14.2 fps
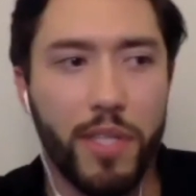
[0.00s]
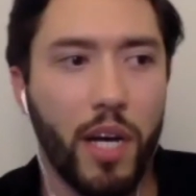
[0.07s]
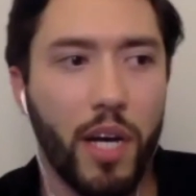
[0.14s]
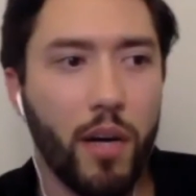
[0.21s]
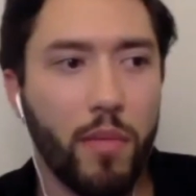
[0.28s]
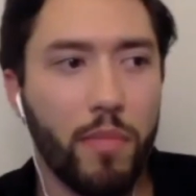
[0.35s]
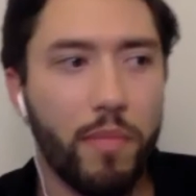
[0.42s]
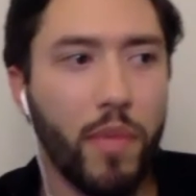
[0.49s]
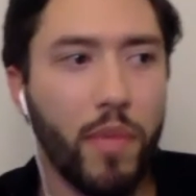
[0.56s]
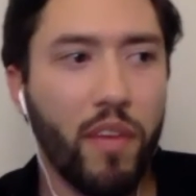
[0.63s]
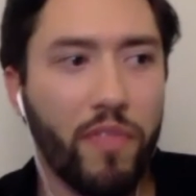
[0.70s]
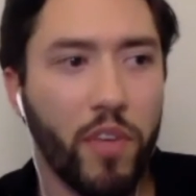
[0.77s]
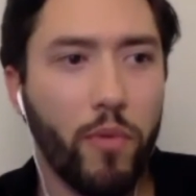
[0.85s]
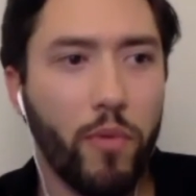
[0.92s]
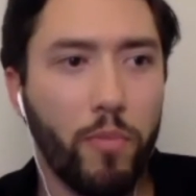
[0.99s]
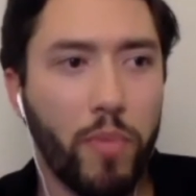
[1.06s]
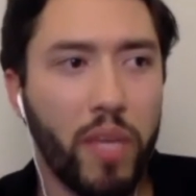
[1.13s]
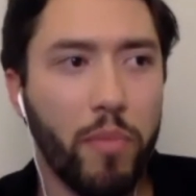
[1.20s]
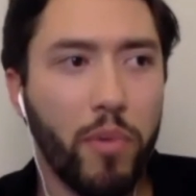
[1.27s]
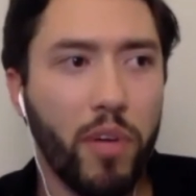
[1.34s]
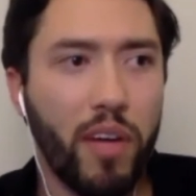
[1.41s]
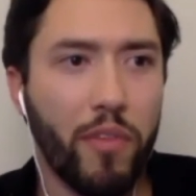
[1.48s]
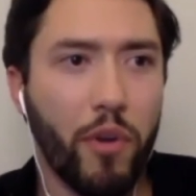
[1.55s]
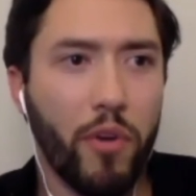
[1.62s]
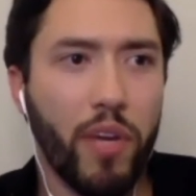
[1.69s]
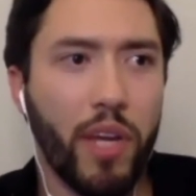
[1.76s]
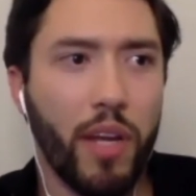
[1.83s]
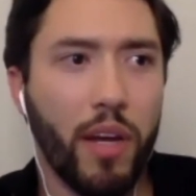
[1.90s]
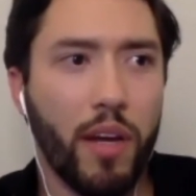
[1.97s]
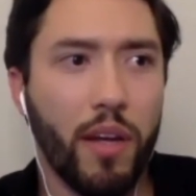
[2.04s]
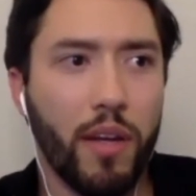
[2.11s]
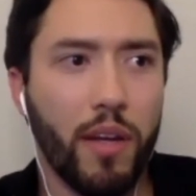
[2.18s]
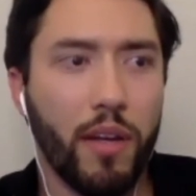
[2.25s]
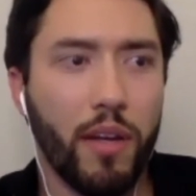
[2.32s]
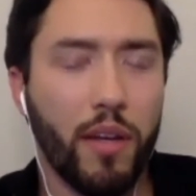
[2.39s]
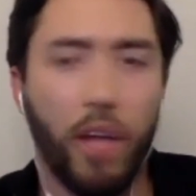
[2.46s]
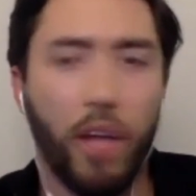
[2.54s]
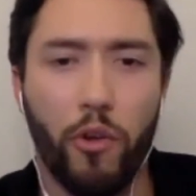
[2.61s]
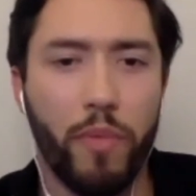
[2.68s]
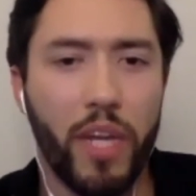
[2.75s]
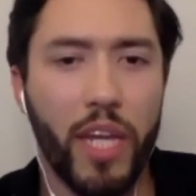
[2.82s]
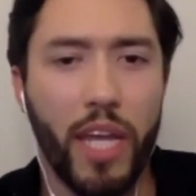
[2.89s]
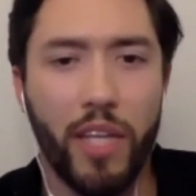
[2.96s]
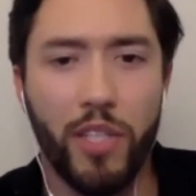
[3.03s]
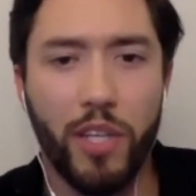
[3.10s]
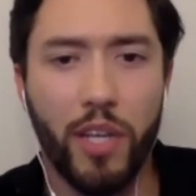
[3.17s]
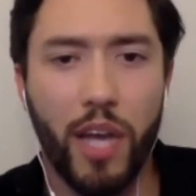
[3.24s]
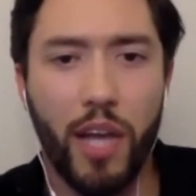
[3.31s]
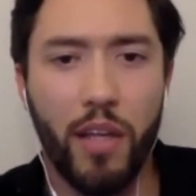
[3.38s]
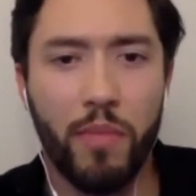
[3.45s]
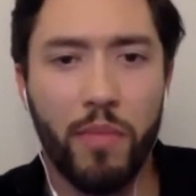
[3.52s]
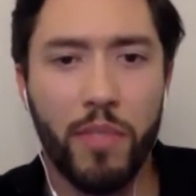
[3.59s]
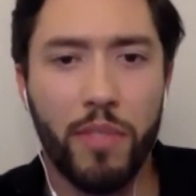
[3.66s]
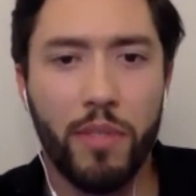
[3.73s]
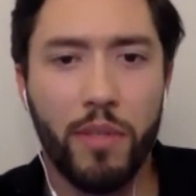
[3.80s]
A few people have thrown it on color remediation columns,